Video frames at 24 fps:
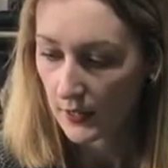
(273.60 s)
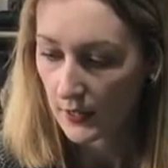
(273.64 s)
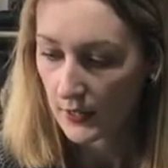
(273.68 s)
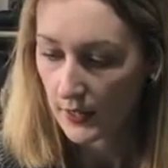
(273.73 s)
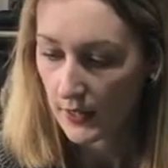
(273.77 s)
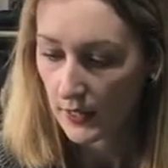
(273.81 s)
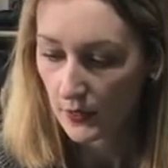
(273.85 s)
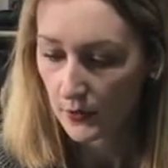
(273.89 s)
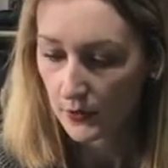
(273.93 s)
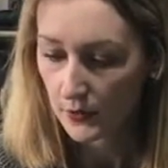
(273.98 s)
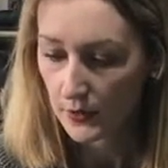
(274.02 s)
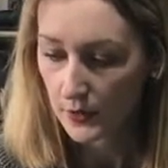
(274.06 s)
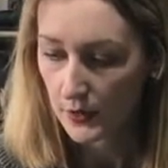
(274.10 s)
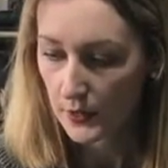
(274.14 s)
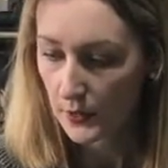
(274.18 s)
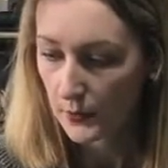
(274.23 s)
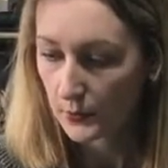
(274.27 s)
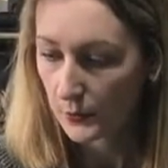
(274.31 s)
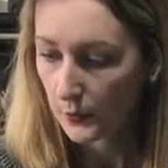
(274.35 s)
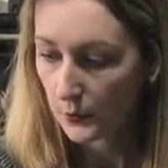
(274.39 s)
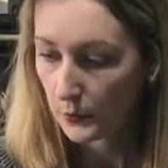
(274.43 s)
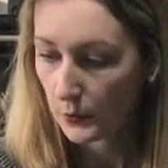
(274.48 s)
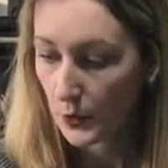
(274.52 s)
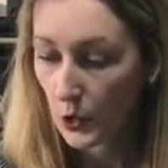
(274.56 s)
Now, the
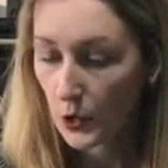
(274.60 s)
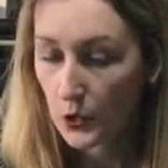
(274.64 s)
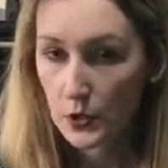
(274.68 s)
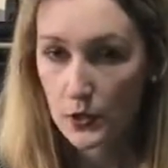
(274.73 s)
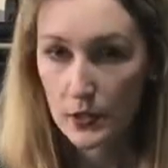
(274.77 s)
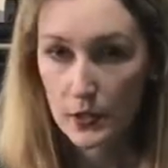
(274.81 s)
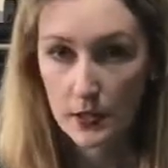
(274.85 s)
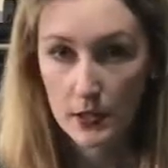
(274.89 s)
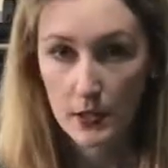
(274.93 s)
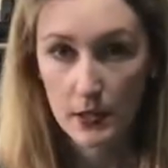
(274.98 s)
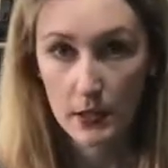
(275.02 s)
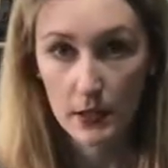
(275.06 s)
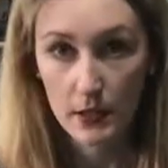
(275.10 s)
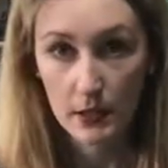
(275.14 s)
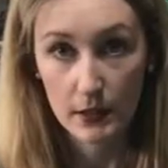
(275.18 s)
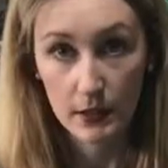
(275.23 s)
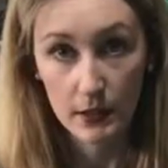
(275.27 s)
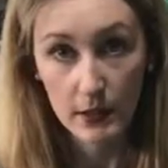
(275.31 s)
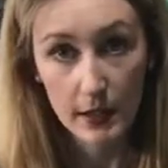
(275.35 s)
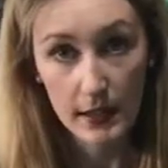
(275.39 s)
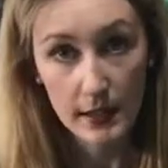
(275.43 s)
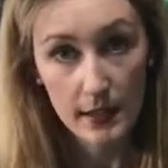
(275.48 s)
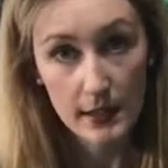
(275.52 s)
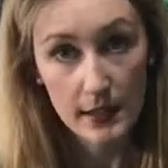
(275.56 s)
blocks that
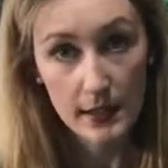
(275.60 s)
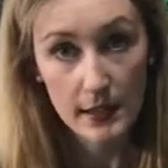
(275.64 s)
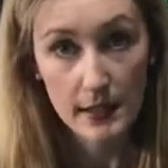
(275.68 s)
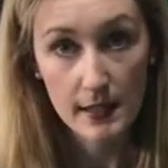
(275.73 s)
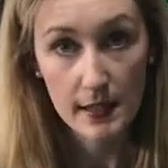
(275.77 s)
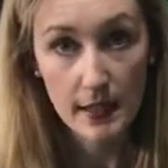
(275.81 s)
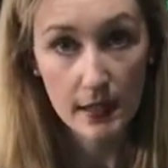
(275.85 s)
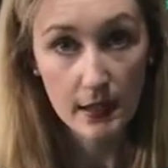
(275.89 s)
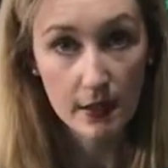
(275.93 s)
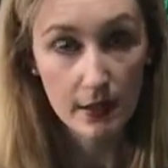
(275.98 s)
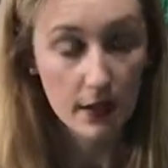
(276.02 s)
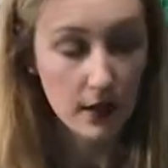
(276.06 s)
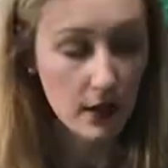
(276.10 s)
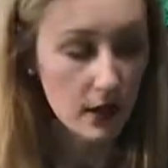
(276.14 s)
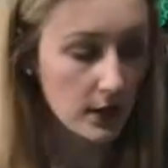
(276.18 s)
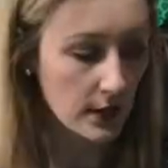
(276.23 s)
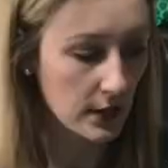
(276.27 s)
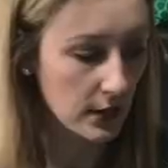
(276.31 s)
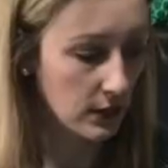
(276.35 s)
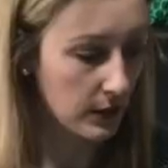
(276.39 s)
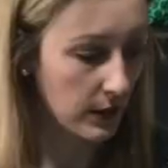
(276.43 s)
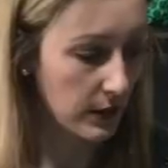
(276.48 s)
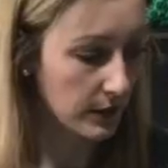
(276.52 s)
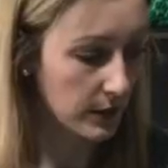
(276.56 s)
they sell at the
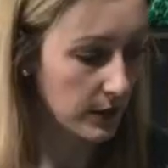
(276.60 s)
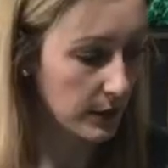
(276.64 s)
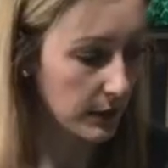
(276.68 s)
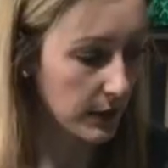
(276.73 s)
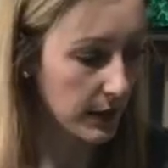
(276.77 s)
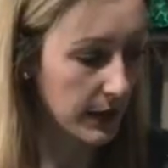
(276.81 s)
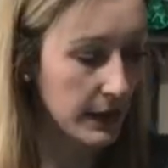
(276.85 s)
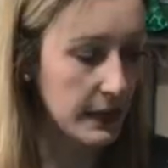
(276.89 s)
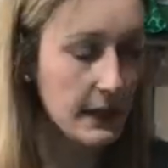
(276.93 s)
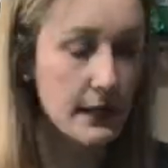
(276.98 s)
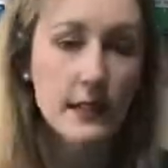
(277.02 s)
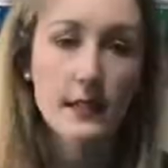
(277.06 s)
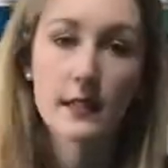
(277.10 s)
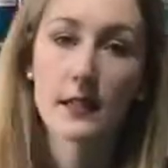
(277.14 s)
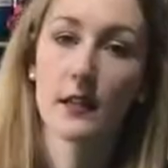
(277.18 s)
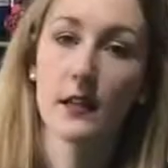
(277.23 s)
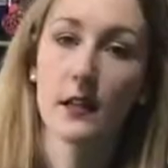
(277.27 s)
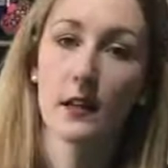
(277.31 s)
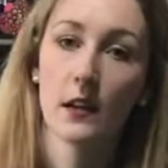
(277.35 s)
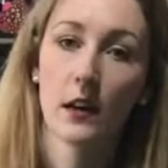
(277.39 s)
Arty Crafty place